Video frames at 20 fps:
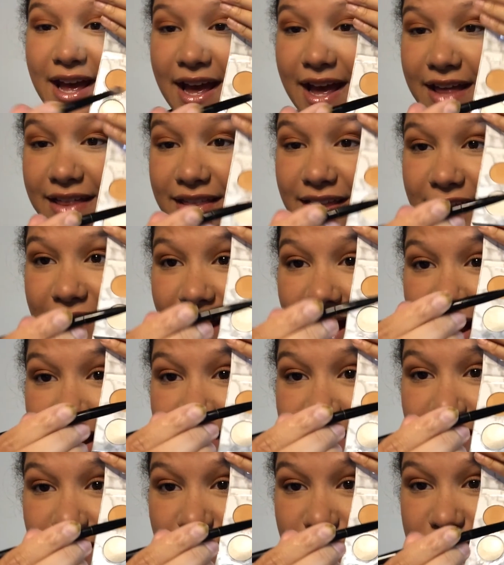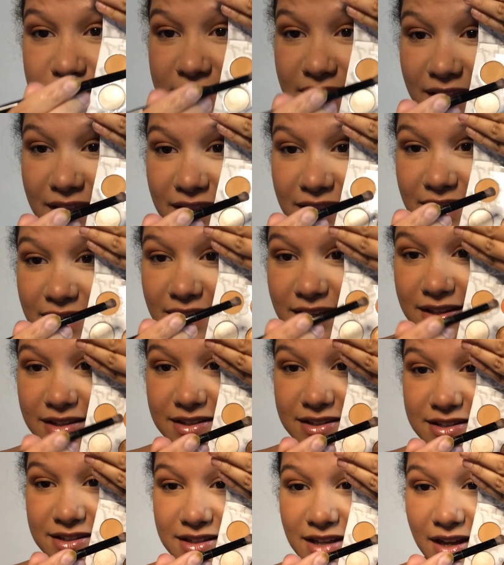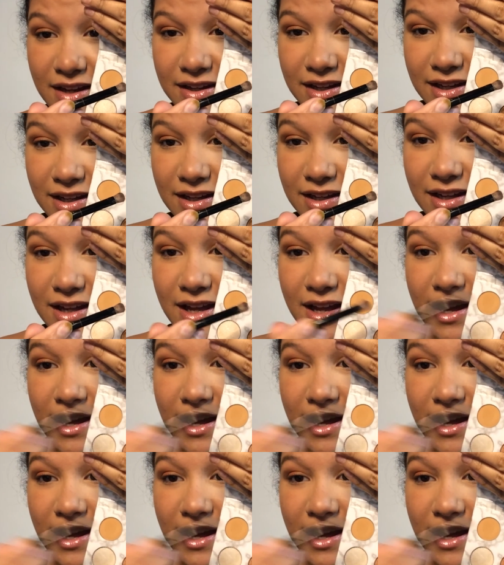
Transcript: And then I used the Sunny